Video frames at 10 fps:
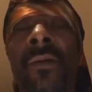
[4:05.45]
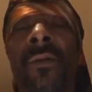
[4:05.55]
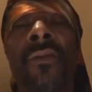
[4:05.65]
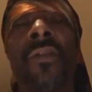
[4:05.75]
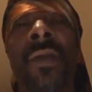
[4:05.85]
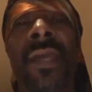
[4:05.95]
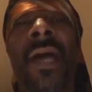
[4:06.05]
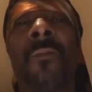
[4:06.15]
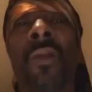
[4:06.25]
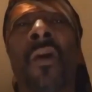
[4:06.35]
Don't you
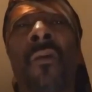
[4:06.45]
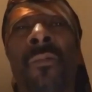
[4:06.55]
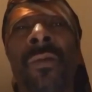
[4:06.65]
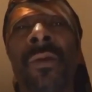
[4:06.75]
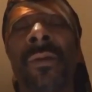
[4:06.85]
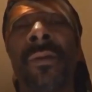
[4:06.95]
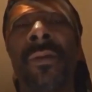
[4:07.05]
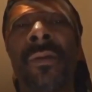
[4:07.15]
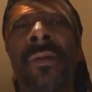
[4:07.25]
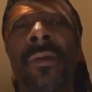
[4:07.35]
hang out with Oprah?
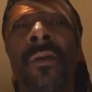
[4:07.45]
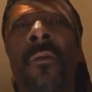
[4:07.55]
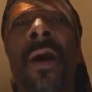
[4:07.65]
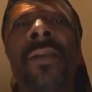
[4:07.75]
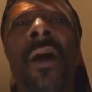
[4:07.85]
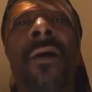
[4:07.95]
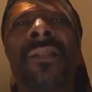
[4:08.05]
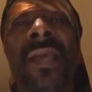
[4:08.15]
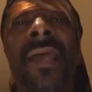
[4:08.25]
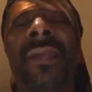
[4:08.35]
Why y'all
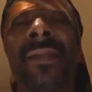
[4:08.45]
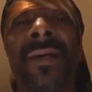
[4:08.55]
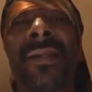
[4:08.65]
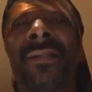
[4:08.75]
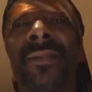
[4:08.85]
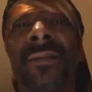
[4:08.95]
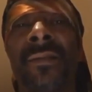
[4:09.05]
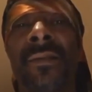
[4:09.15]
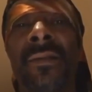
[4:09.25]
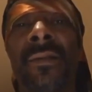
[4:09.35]
attacking us?
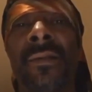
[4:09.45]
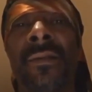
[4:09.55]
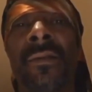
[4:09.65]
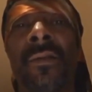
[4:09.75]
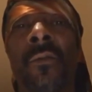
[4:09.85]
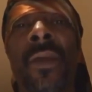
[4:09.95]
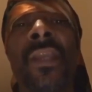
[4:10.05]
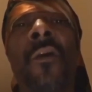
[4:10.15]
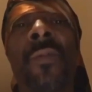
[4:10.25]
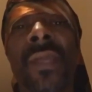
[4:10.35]

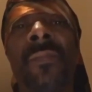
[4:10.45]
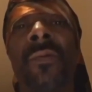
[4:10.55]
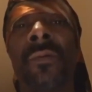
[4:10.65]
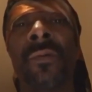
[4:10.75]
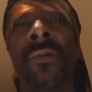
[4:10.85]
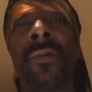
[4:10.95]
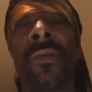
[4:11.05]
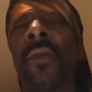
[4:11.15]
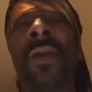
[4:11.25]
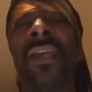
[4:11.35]
We your people.
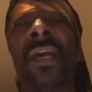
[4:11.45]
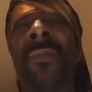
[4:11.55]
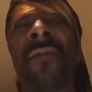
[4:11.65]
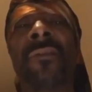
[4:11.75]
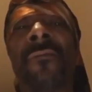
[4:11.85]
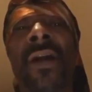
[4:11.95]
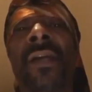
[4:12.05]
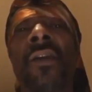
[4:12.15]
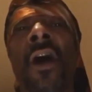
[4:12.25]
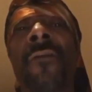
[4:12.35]
You ain't coming after
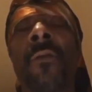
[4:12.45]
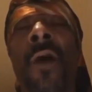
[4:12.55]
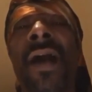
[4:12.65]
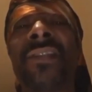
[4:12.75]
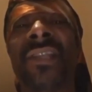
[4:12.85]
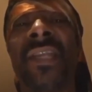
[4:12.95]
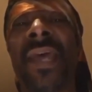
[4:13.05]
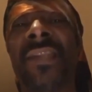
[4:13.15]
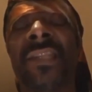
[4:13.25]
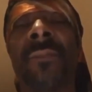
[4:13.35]
fucking Harvey
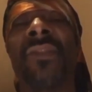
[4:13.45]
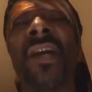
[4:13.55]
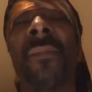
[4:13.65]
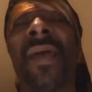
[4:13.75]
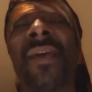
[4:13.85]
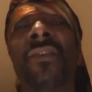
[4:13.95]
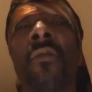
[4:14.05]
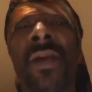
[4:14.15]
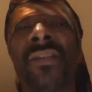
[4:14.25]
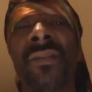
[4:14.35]
Weinstein asking them dumbass
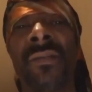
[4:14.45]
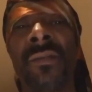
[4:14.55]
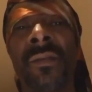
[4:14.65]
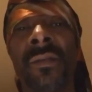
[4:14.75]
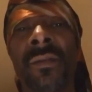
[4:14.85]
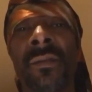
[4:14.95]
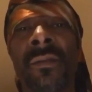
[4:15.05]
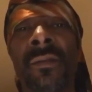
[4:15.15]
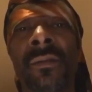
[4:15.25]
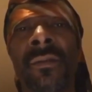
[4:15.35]
questions.
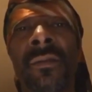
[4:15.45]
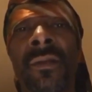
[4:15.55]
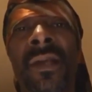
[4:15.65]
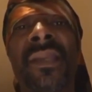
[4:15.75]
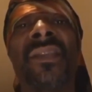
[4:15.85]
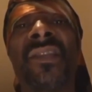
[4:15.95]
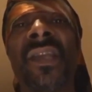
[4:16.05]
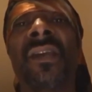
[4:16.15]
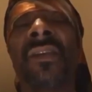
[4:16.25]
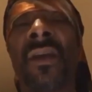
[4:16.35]
I get
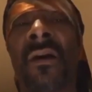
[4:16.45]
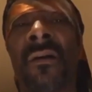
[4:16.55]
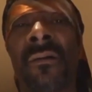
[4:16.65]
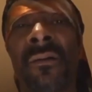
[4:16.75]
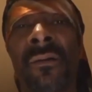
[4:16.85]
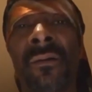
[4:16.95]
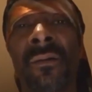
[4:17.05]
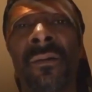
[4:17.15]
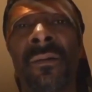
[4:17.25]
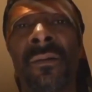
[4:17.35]
sick of y'all.
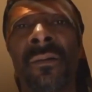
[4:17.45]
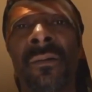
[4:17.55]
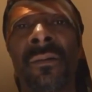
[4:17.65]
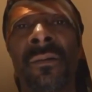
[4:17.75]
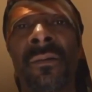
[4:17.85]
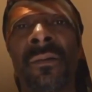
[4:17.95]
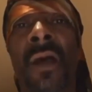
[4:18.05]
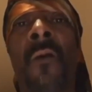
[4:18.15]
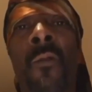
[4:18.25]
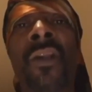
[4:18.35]

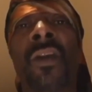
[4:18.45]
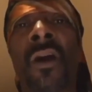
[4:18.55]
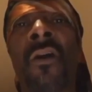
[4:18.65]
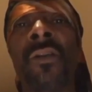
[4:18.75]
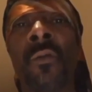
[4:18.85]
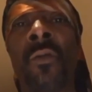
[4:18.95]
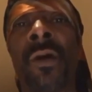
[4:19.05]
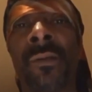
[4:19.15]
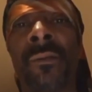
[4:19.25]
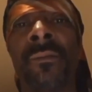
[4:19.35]
I want to call you
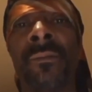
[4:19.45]
one.